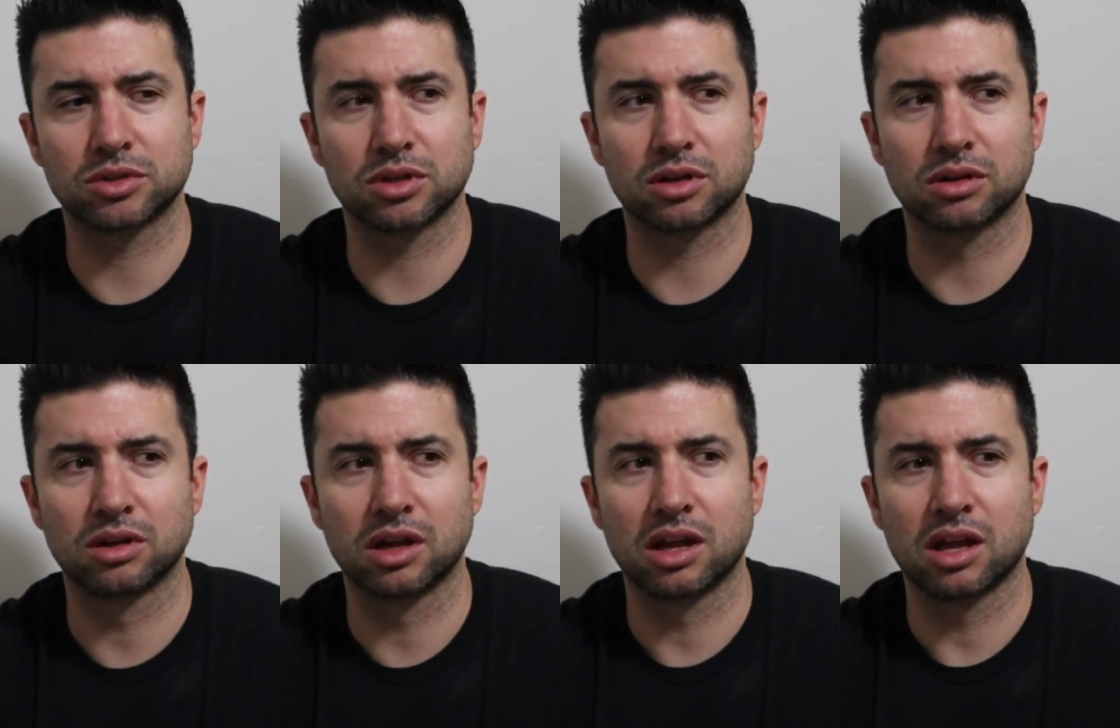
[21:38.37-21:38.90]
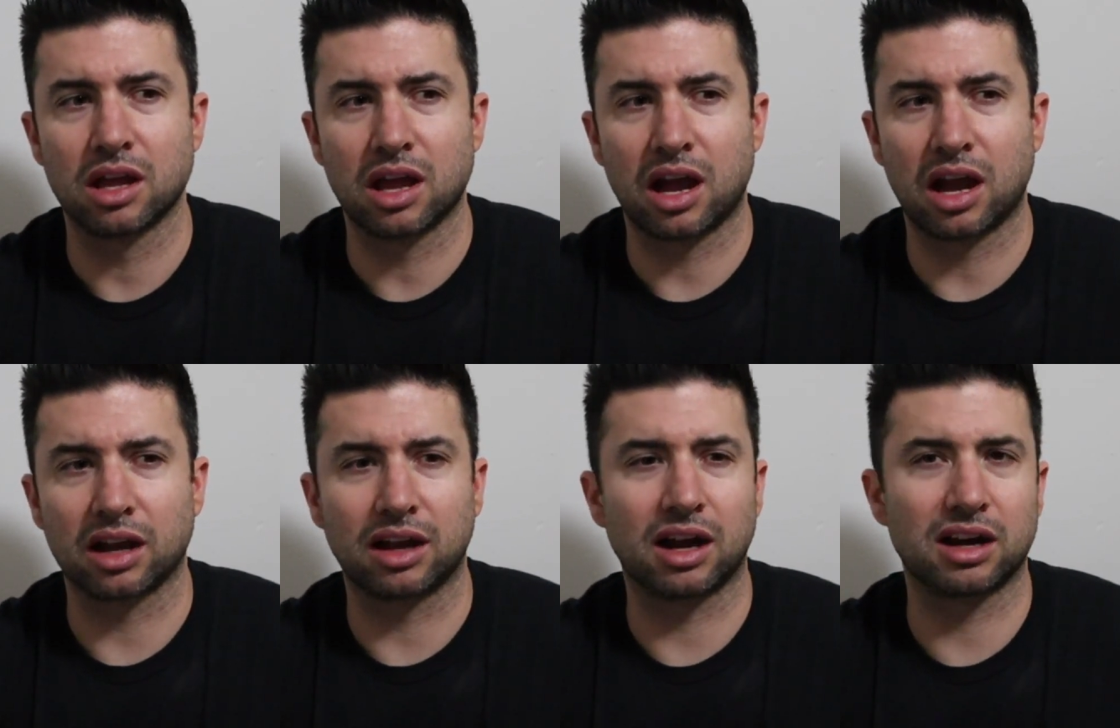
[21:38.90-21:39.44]
So
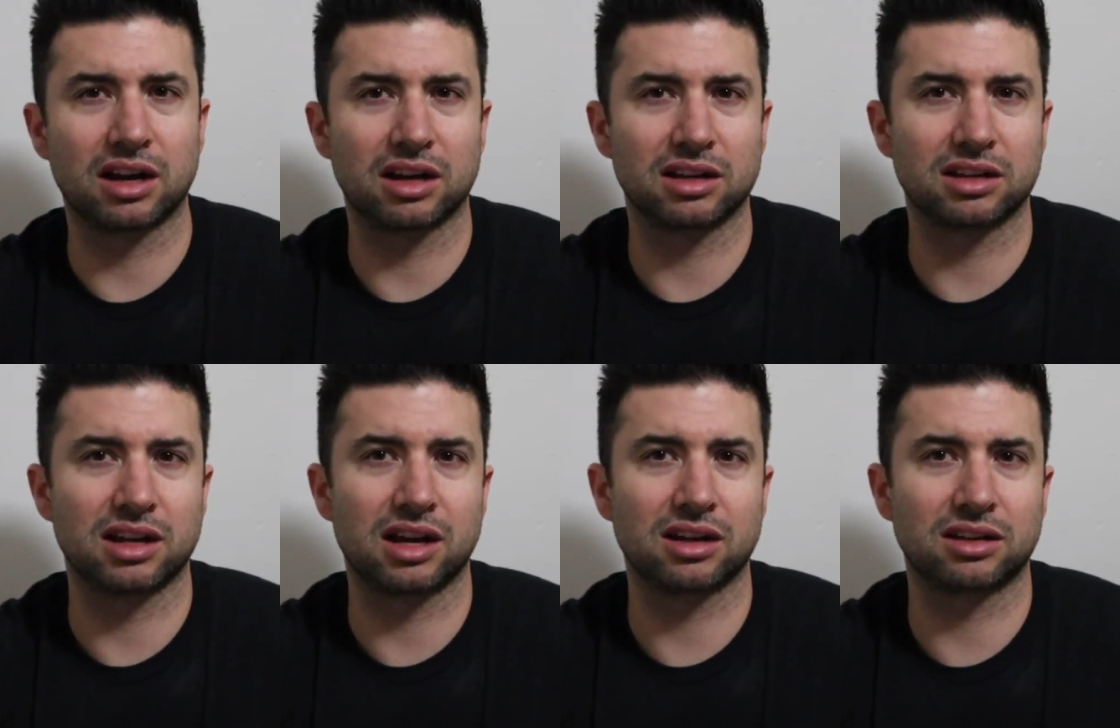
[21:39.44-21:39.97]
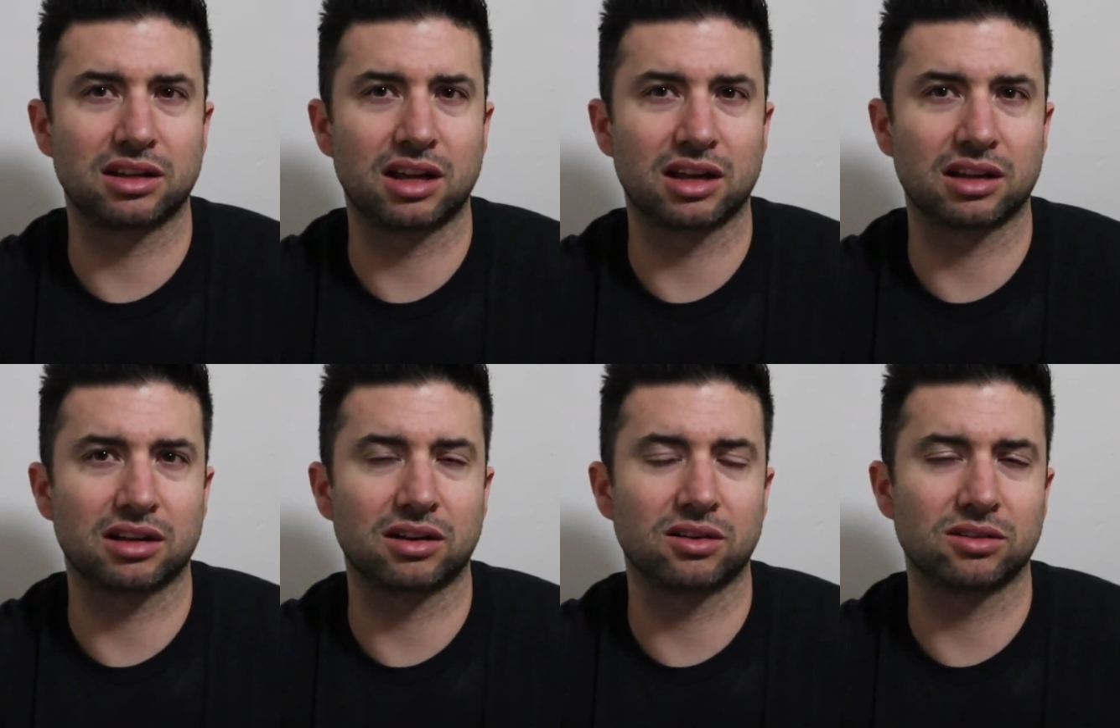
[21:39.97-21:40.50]
I got it down
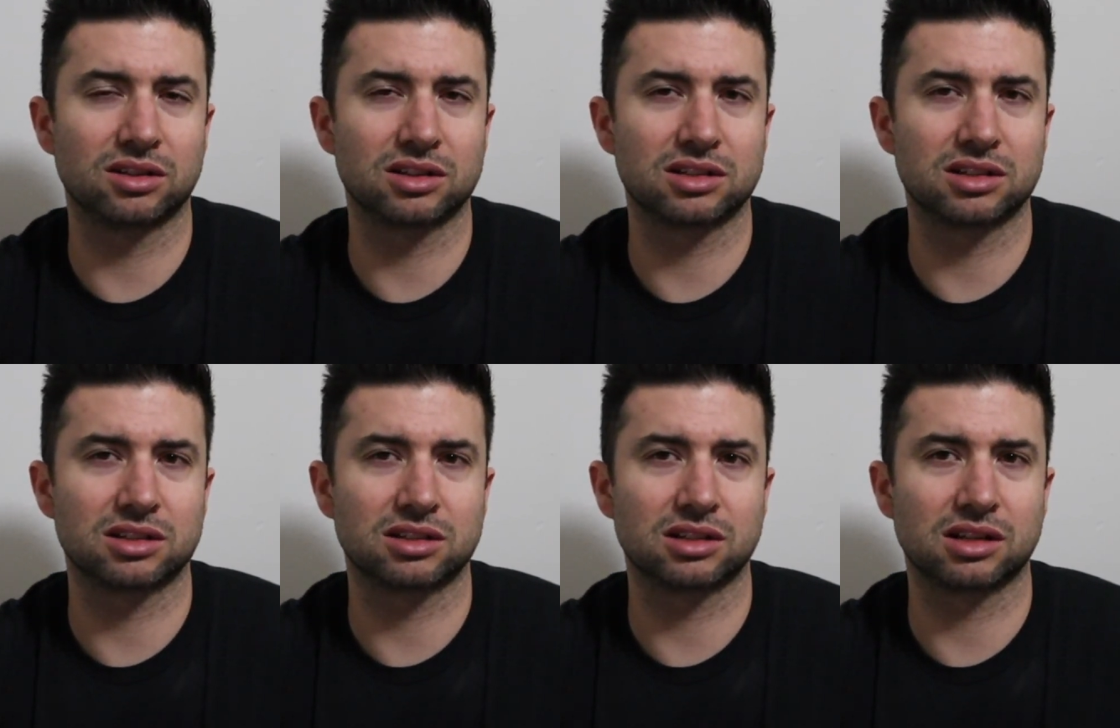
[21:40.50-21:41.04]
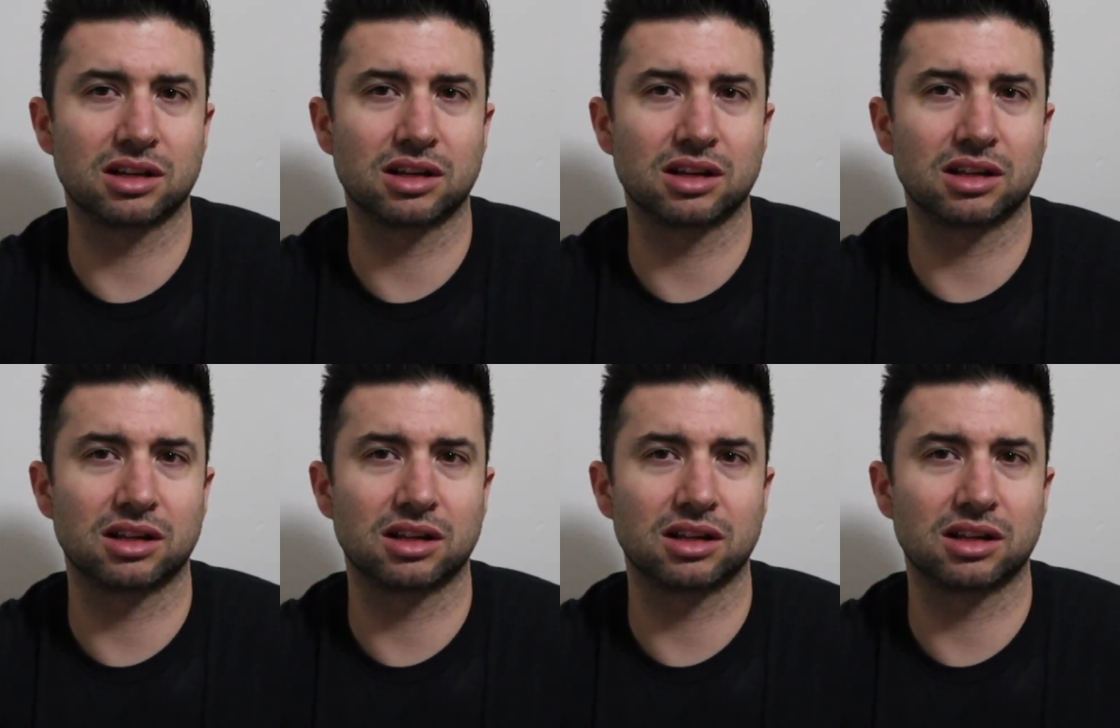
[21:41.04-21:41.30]
like, oh, this is a,